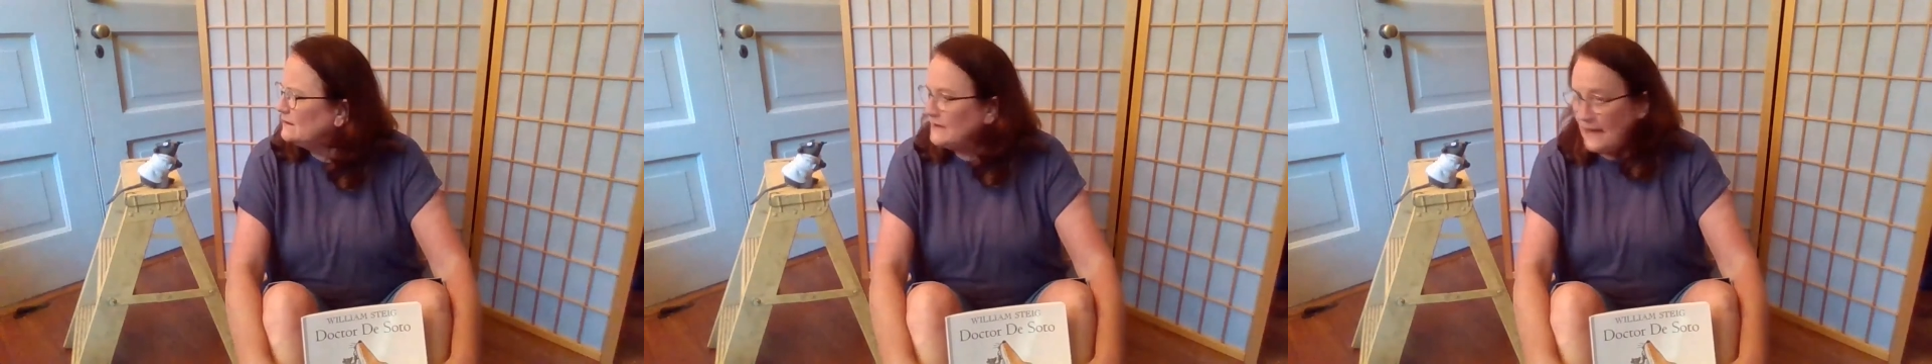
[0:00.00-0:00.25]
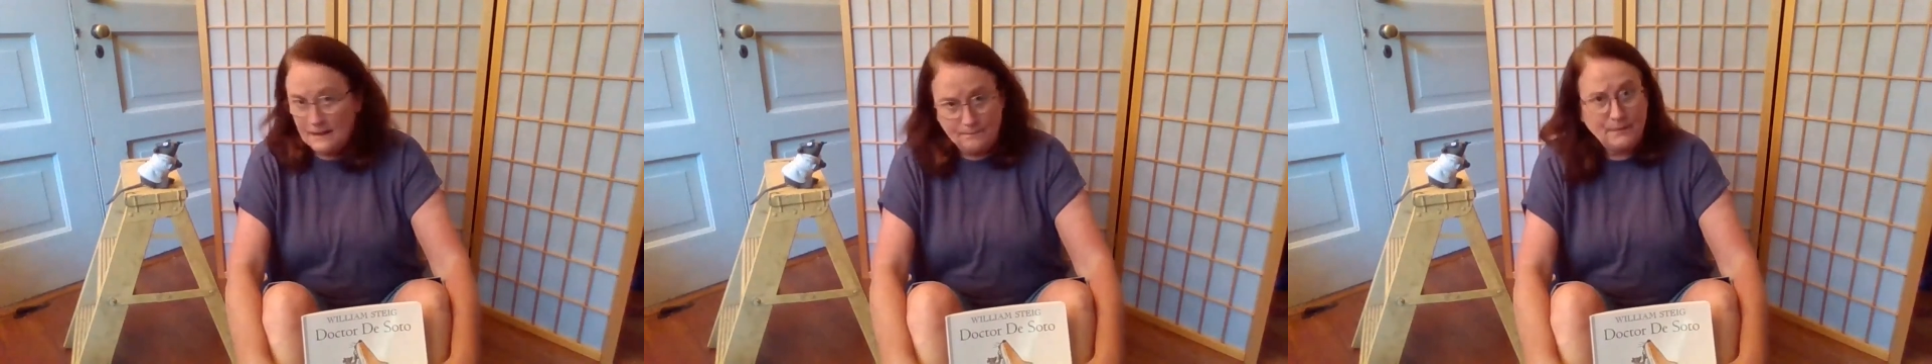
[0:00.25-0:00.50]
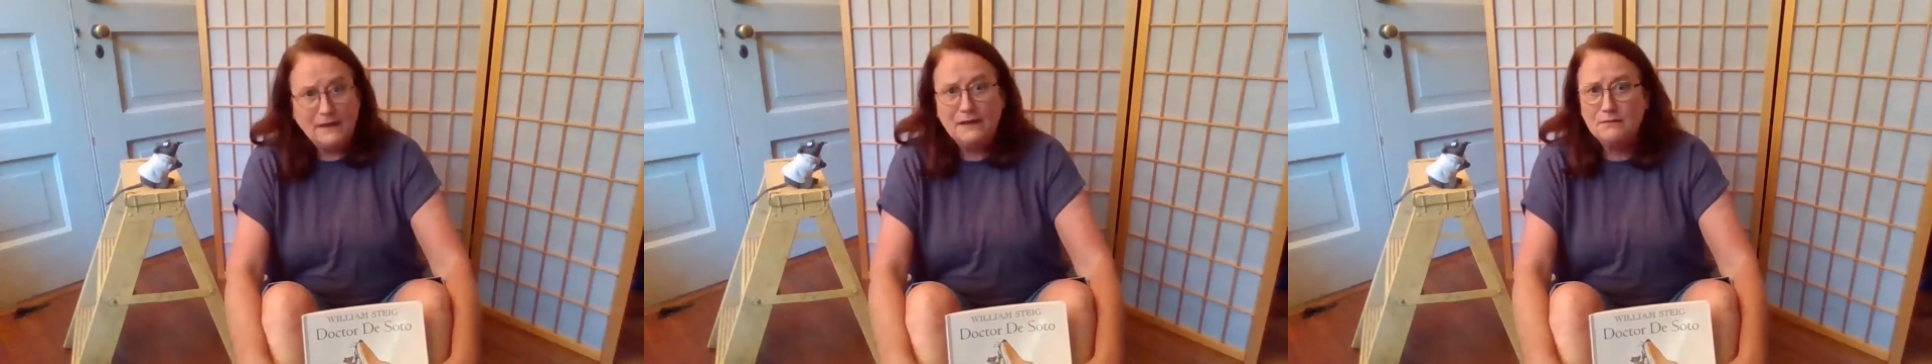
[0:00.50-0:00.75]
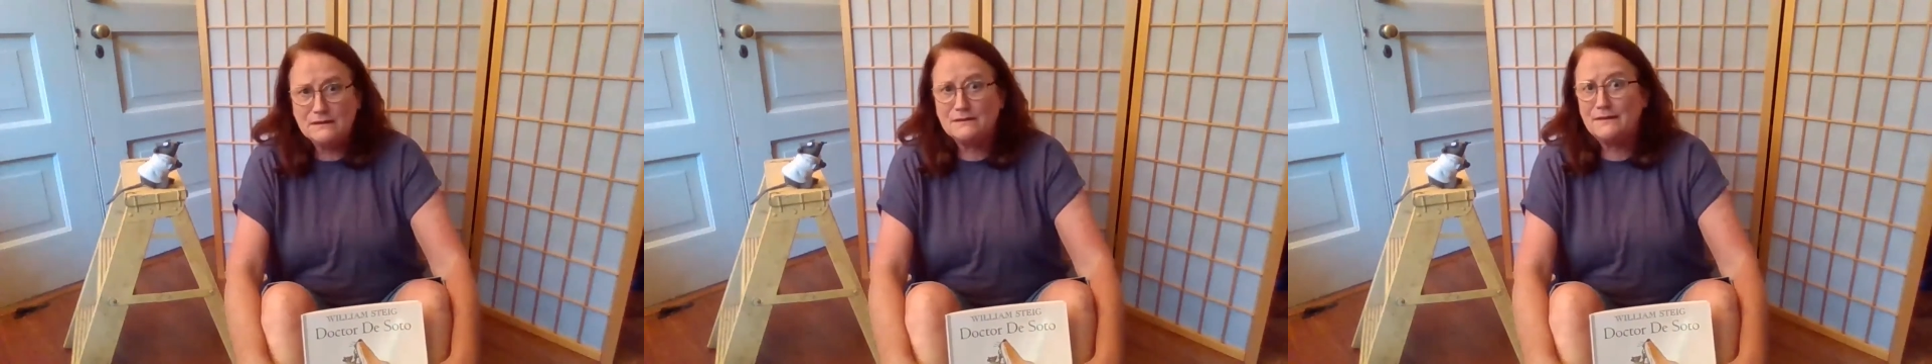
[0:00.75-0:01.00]
Yep, he
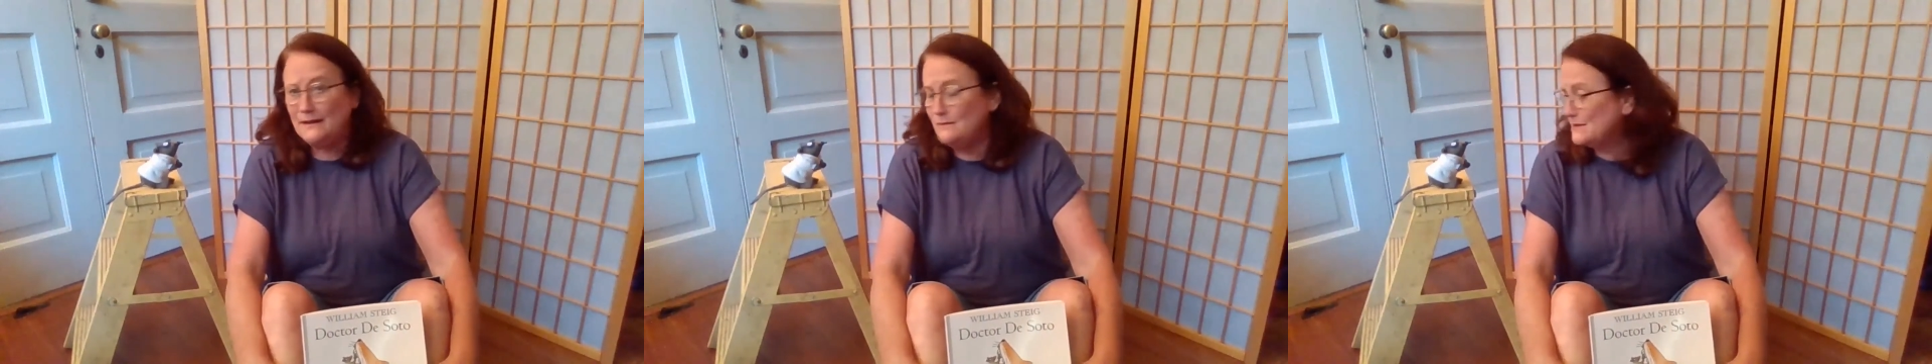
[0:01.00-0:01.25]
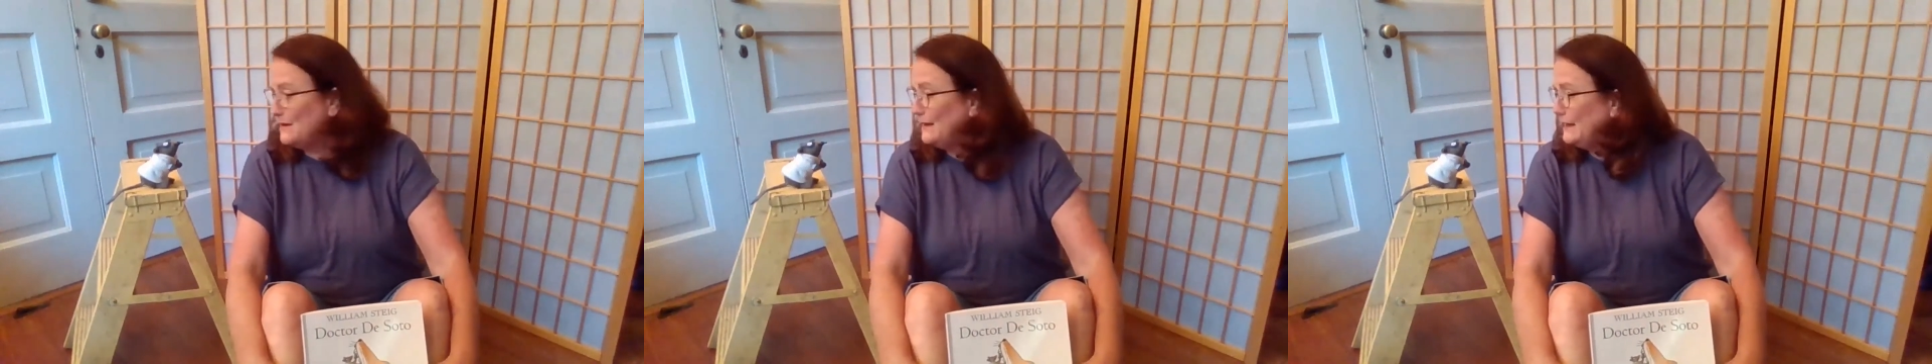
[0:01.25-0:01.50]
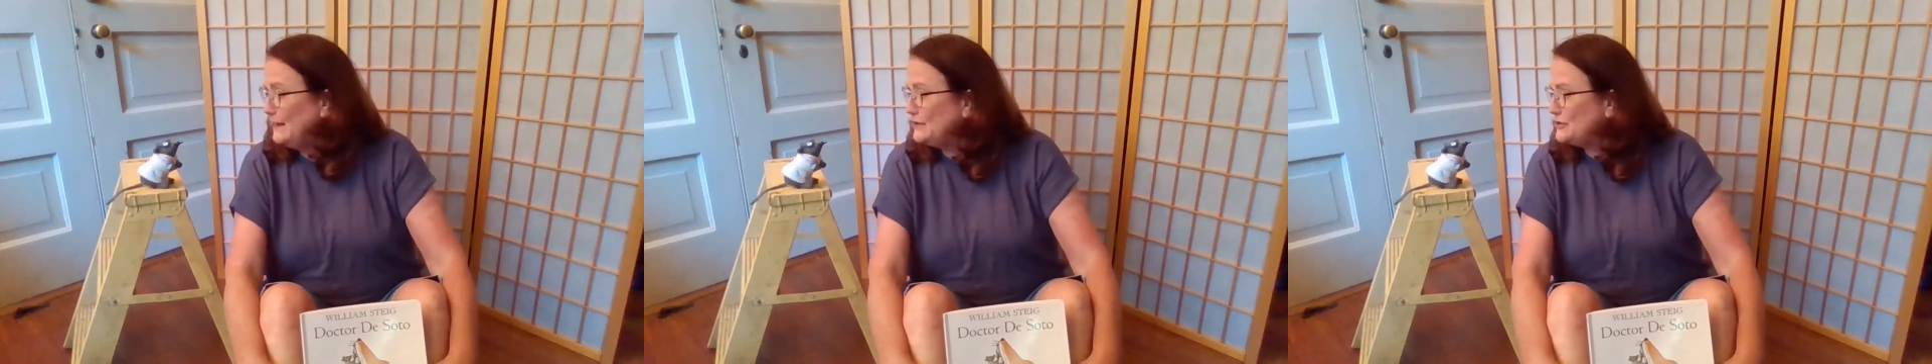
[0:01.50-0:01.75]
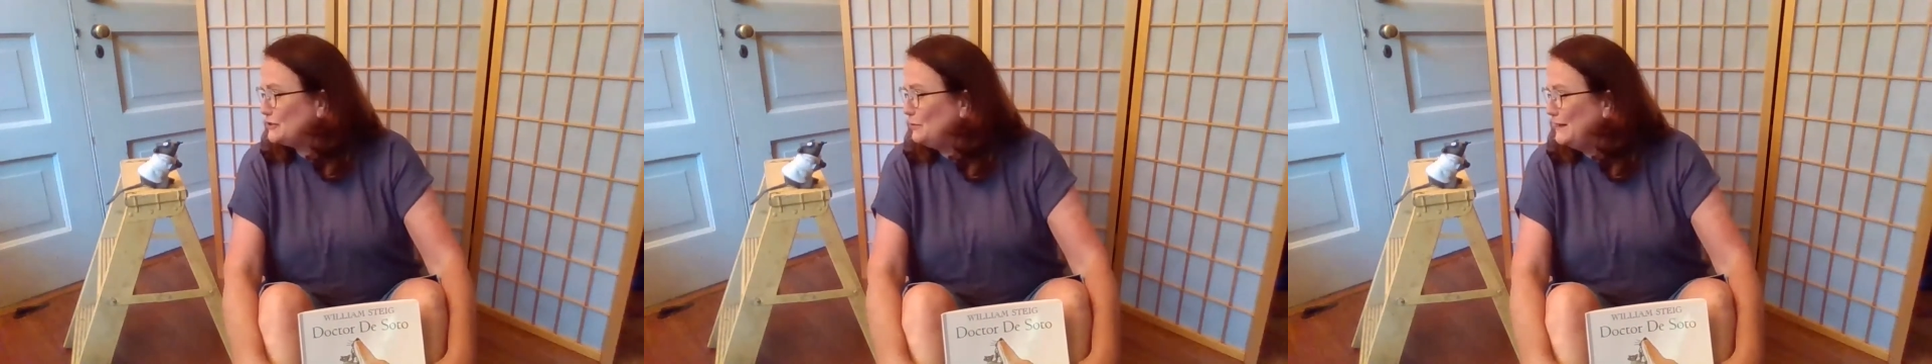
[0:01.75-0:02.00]
was going to
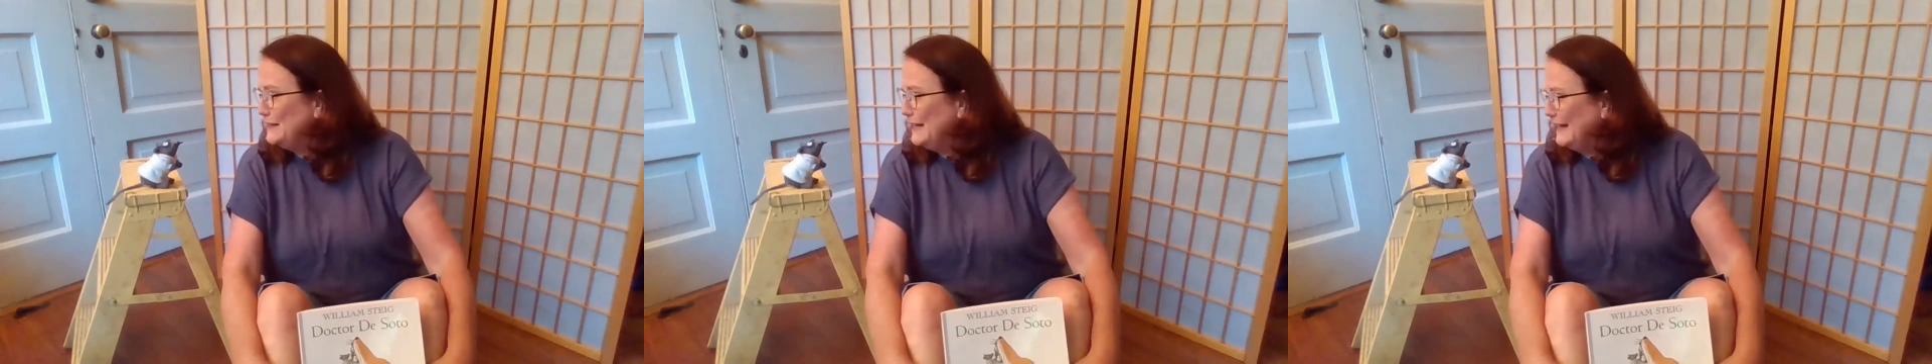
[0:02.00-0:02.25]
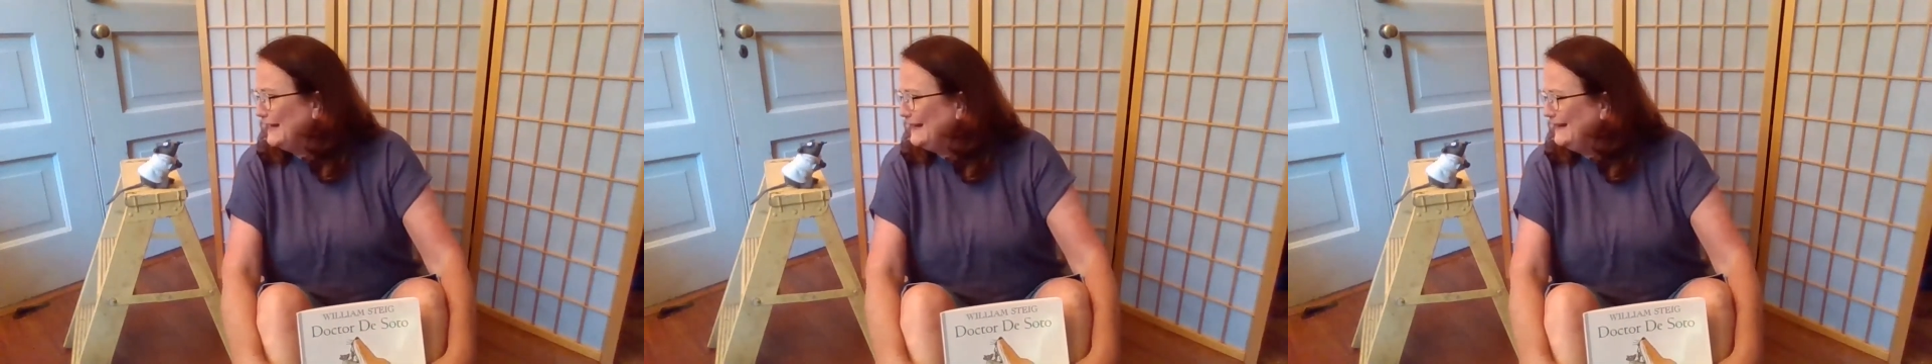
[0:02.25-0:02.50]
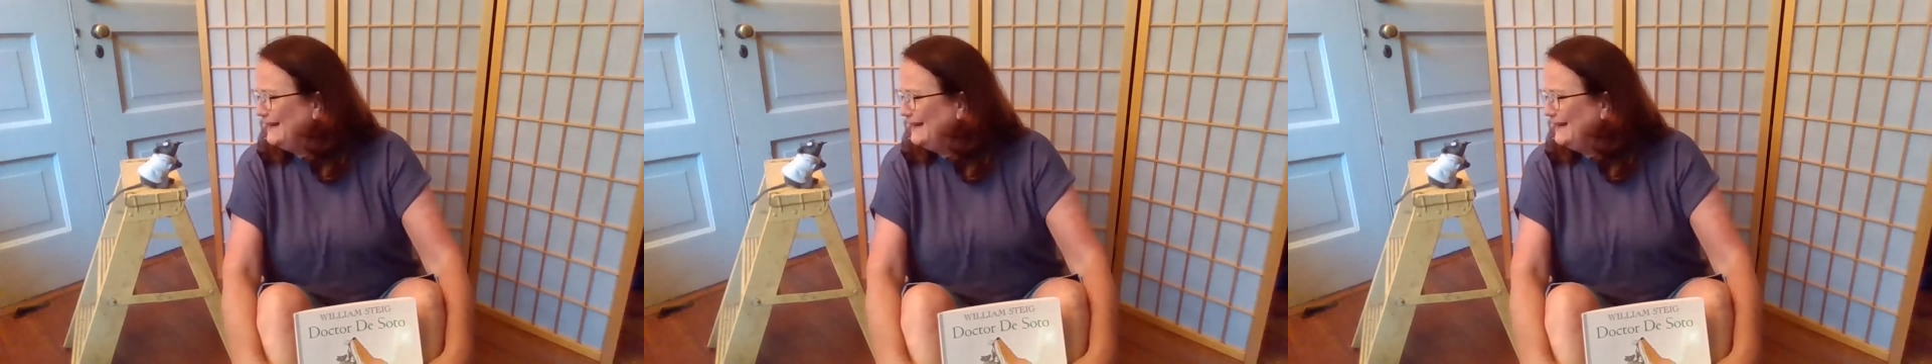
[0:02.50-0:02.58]
eat you, wasn't he?